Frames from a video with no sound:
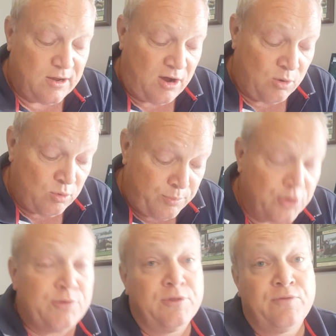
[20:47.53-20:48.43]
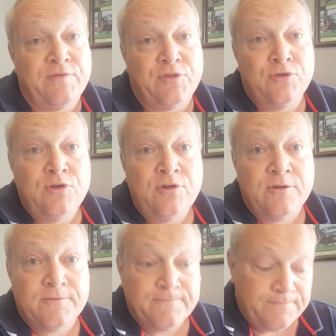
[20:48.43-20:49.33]
I will put him in for third.
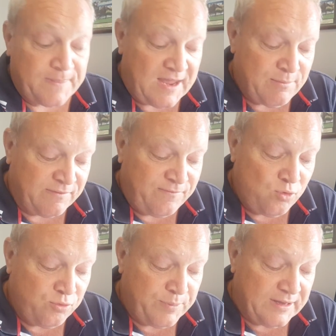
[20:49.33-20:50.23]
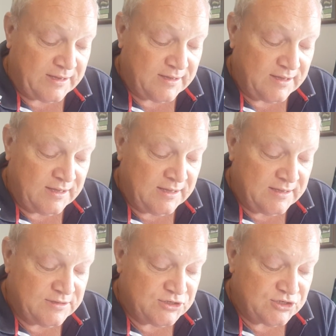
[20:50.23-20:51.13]
And my fourth pick
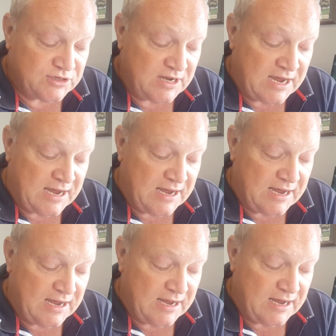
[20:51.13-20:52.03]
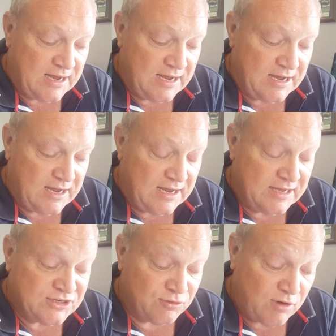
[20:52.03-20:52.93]
is
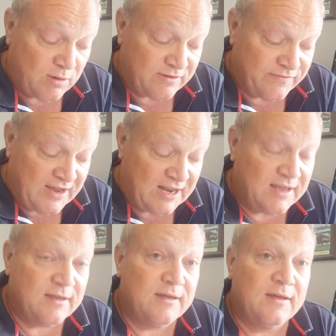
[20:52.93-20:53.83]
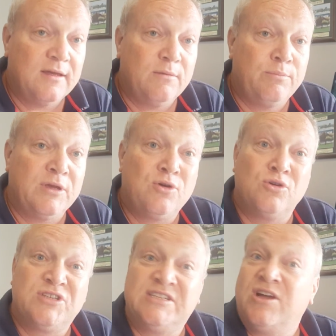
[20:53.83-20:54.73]
Heroic Valor,
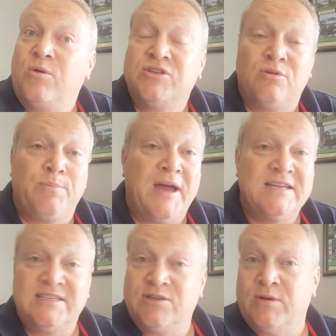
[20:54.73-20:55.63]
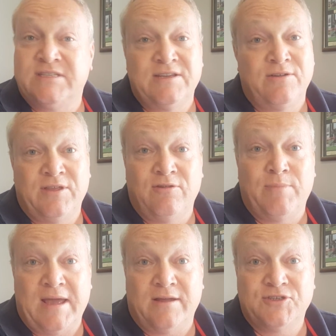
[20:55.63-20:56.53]
because he's always on pace, he's always there or
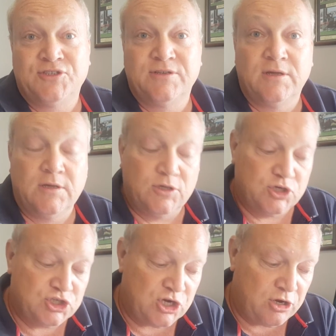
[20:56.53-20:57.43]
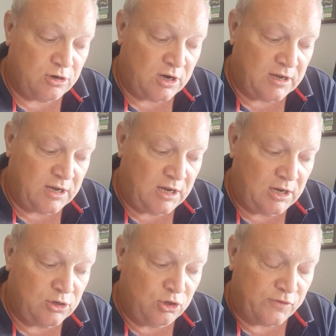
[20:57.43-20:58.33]
thereabouts. So
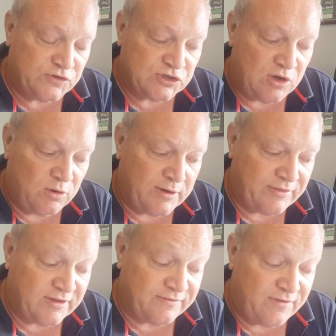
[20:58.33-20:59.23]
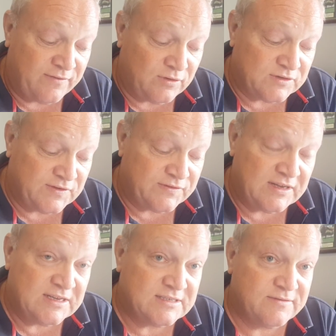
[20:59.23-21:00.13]
Ugo Foscolo, and I think at $5.50
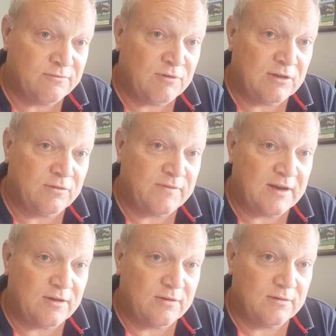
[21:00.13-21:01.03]
he's really good value.